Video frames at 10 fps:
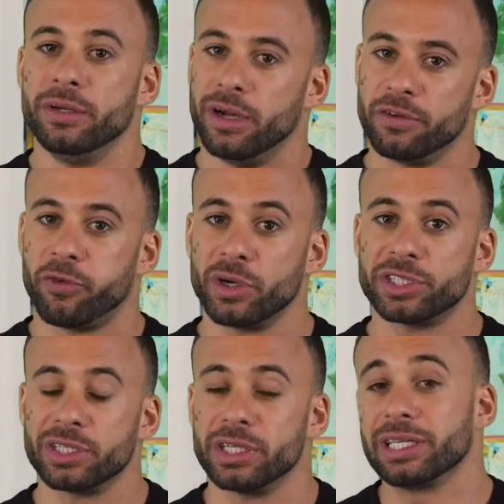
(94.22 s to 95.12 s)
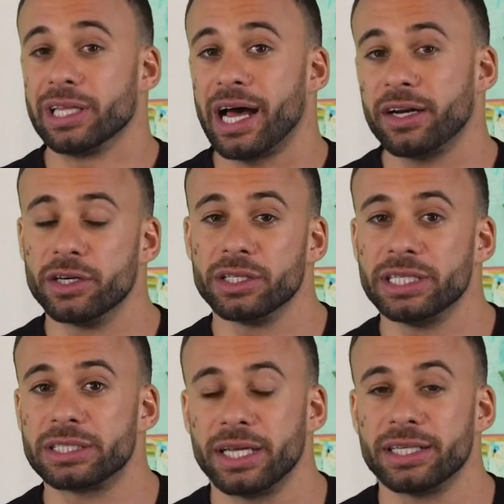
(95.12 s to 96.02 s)
unfortunately, a lot of early
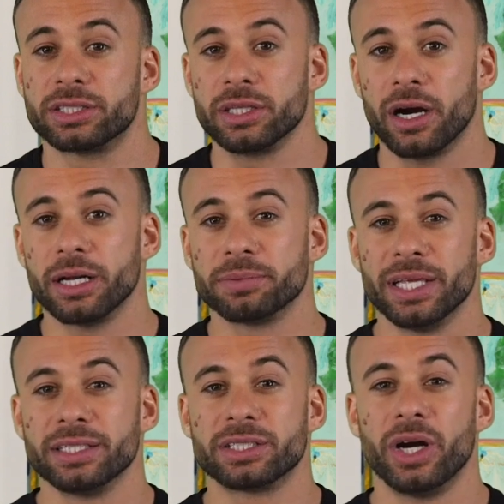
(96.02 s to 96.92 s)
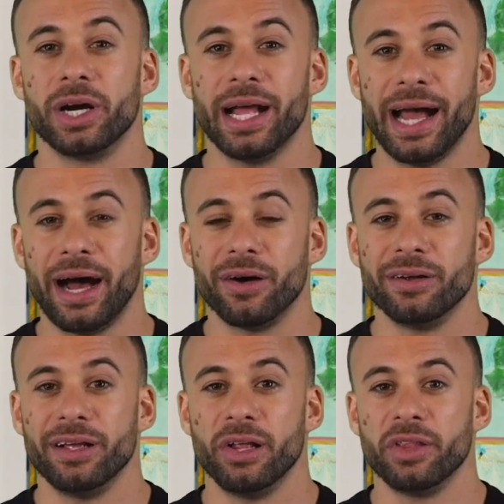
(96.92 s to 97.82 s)
stage startups, they start out
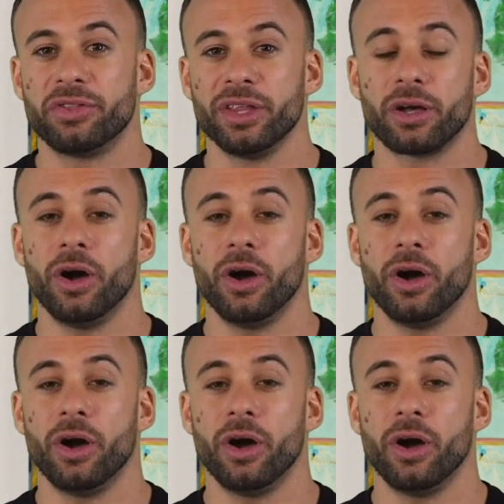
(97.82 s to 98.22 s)
and they think,